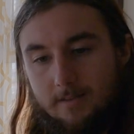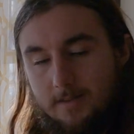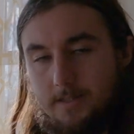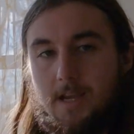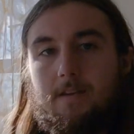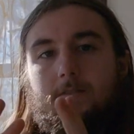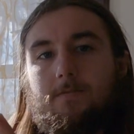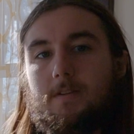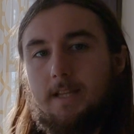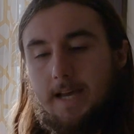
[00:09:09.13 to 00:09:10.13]
Save it
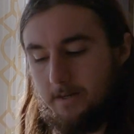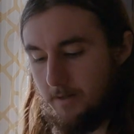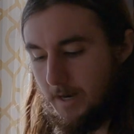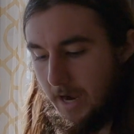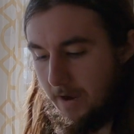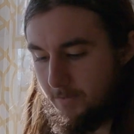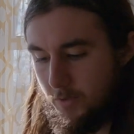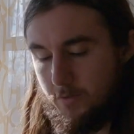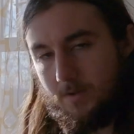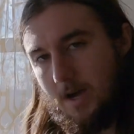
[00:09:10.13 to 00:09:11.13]
for later after
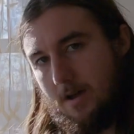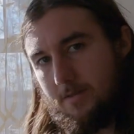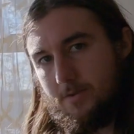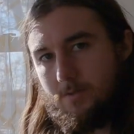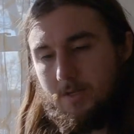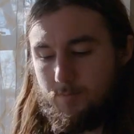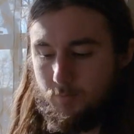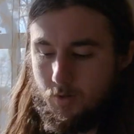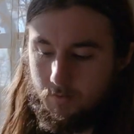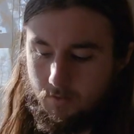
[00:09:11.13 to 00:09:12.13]
you've gone through these
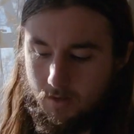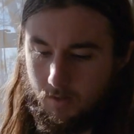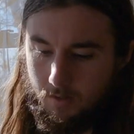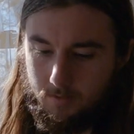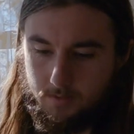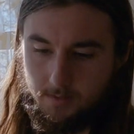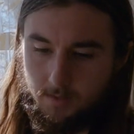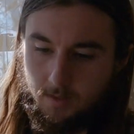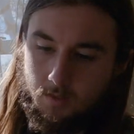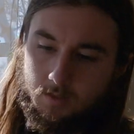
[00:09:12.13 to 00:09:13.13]
protocols
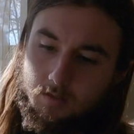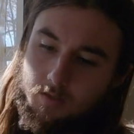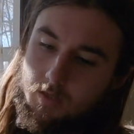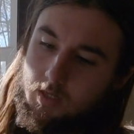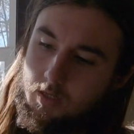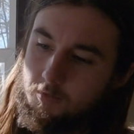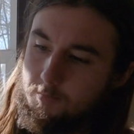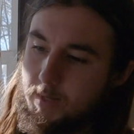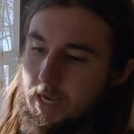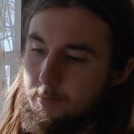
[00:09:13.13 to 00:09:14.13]
and
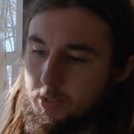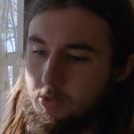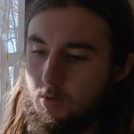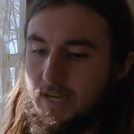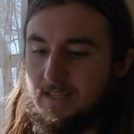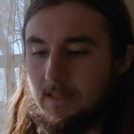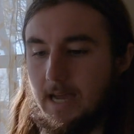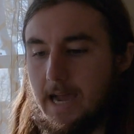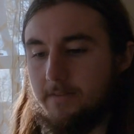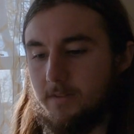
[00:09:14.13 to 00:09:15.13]
you've been able to
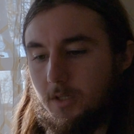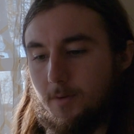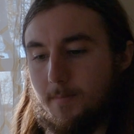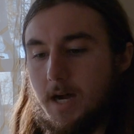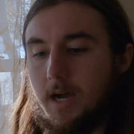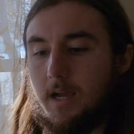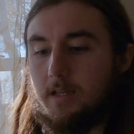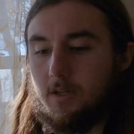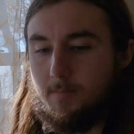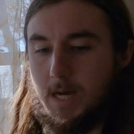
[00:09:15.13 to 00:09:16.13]
enliven your
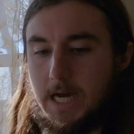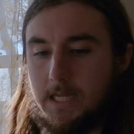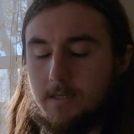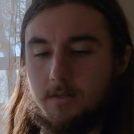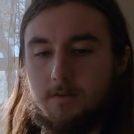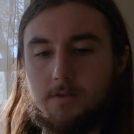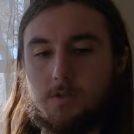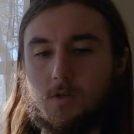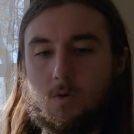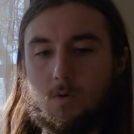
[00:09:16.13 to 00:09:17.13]
mind, your body, and your
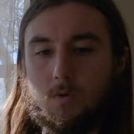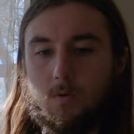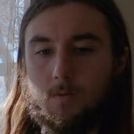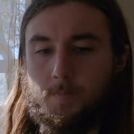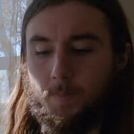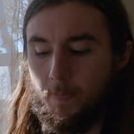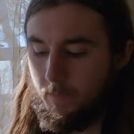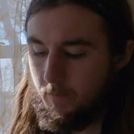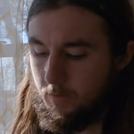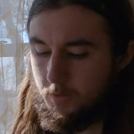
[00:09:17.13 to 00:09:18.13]
soul.
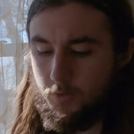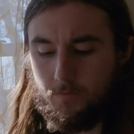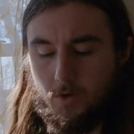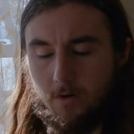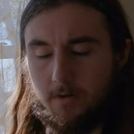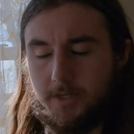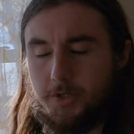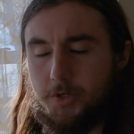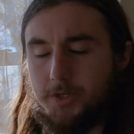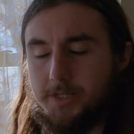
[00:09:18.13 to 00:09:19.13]
You've
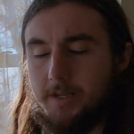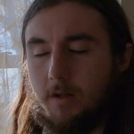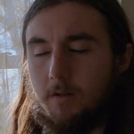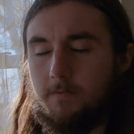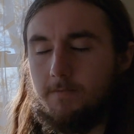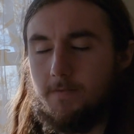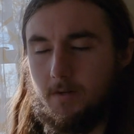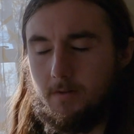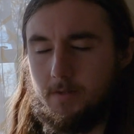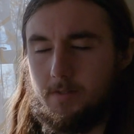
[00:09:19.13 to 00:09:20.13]
nourished yourself
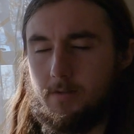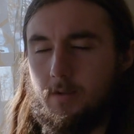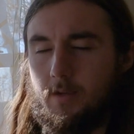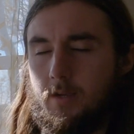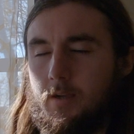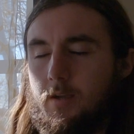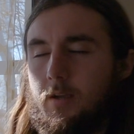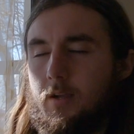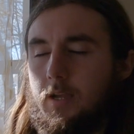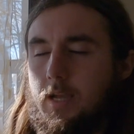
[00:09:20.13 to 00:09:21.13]
first,
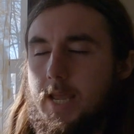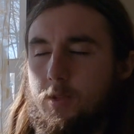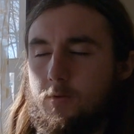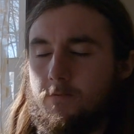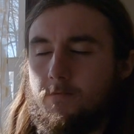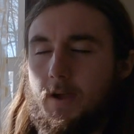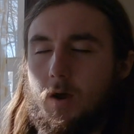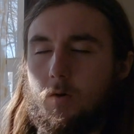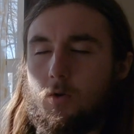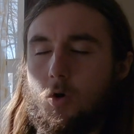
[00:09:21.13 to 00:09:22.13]
and you've
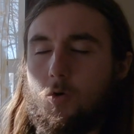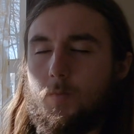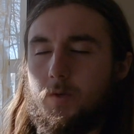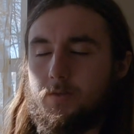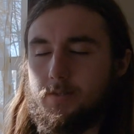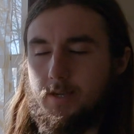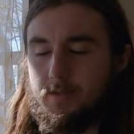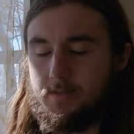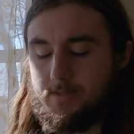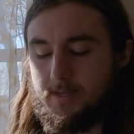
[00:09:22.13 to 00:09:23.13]
found
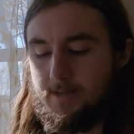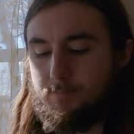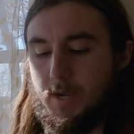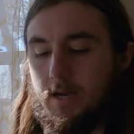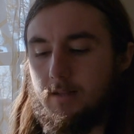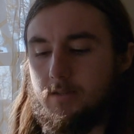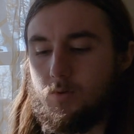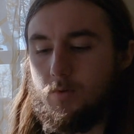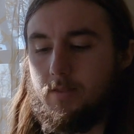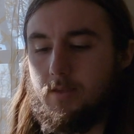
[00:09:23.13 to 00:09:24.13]
homeostasis and
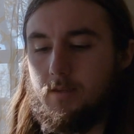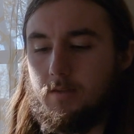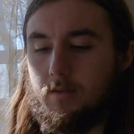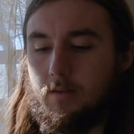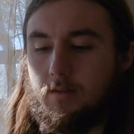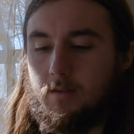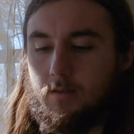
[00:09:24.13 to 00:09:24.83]
balance within.